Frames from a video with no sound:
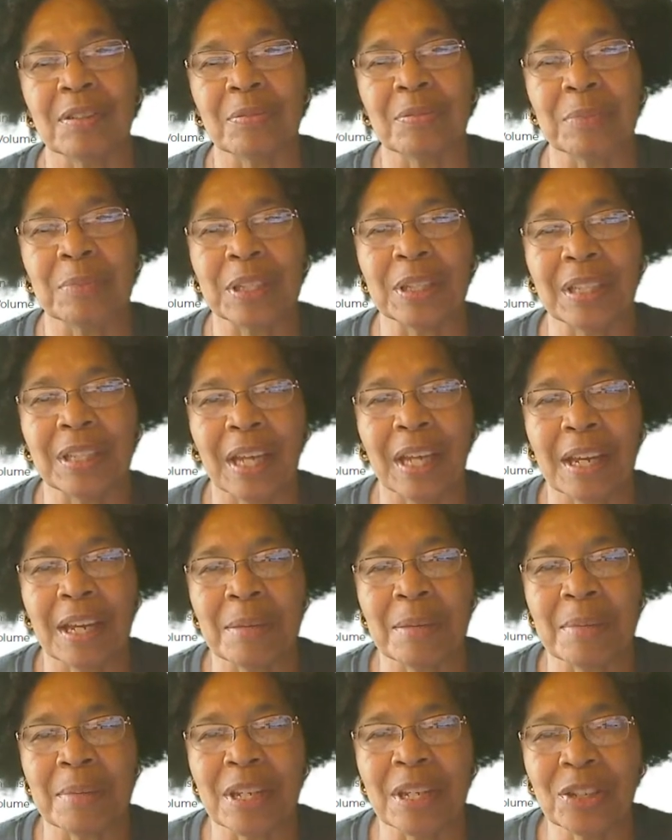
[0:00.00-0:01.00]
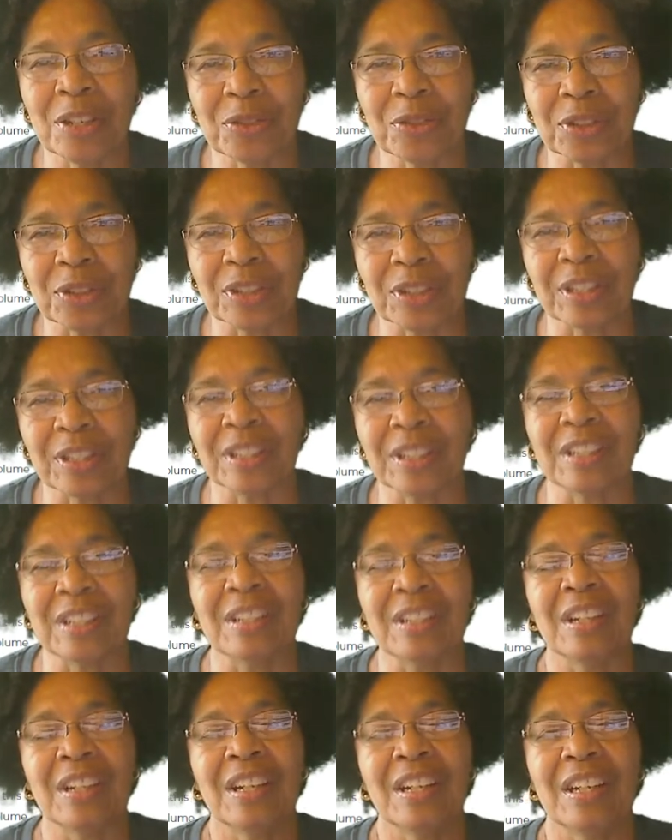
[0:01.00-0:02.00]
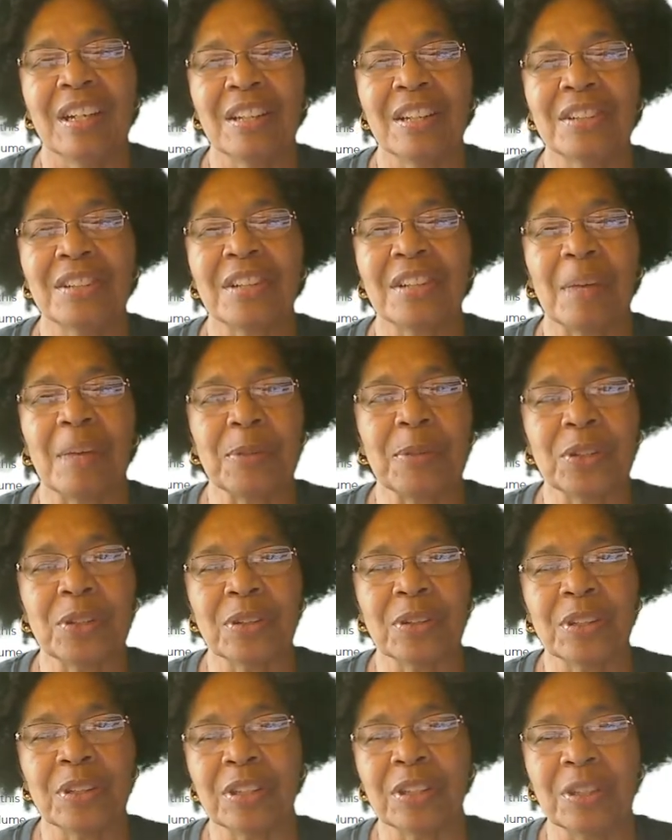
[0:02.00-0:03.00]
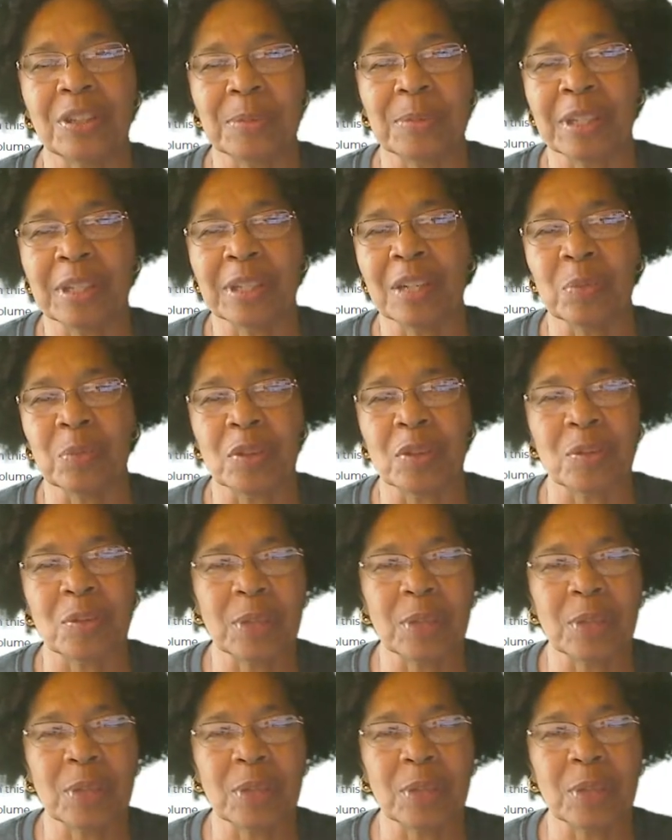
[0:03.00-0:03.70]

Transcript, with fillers: became interested in this opportunity to begin with.